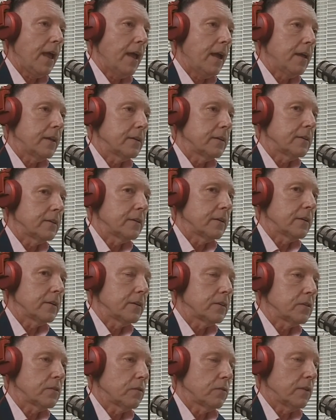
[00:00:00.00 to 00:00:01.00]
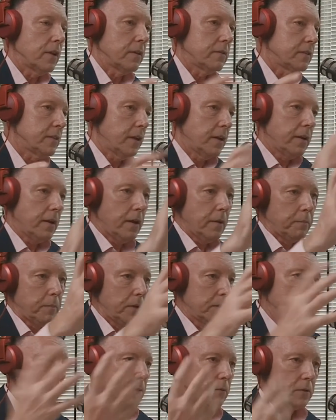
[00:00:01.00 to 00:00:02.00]
And so they set up,
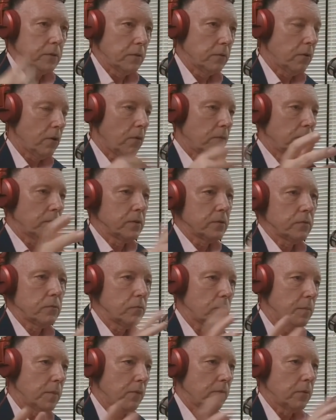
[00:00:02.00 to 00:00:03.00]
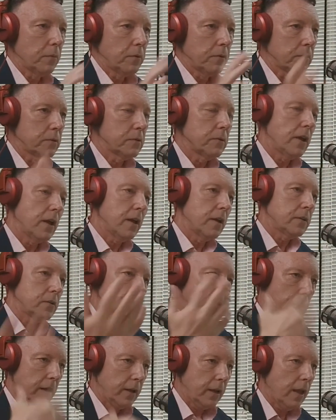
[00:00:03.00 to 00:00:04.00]
and it was in the conference room, everybody was there.
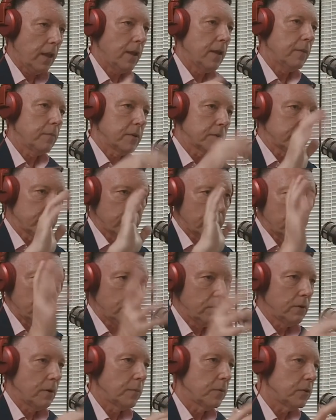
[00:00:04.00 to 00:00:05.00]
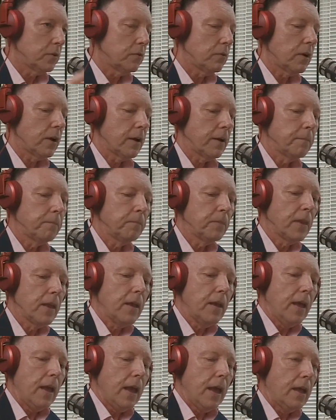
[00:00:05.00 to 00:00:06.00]
So I came, I said, hello, I'm the new guy.
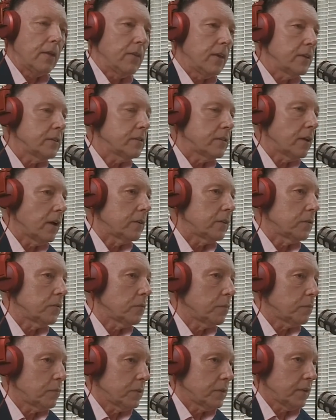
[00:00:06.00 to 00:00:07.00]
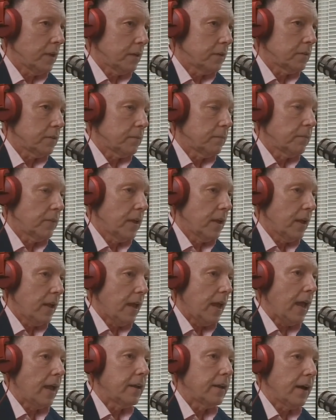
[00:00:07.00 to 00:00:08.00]
And they started to present.
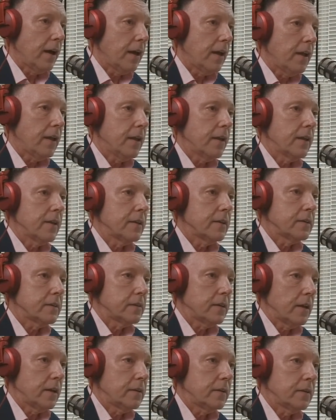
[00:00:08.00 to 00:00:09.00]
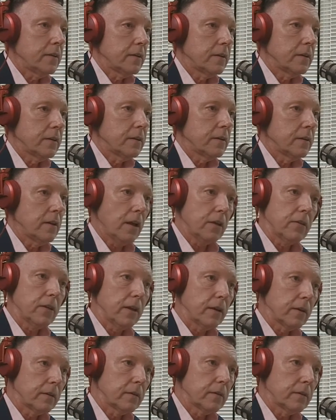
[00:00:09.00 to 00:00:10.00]
And I said
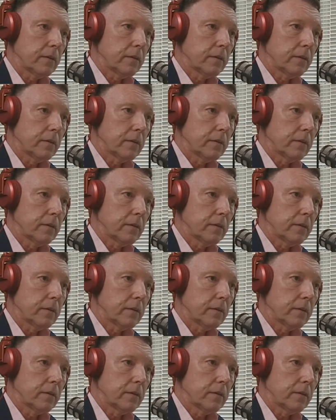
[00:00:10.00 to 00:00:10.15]
nothing.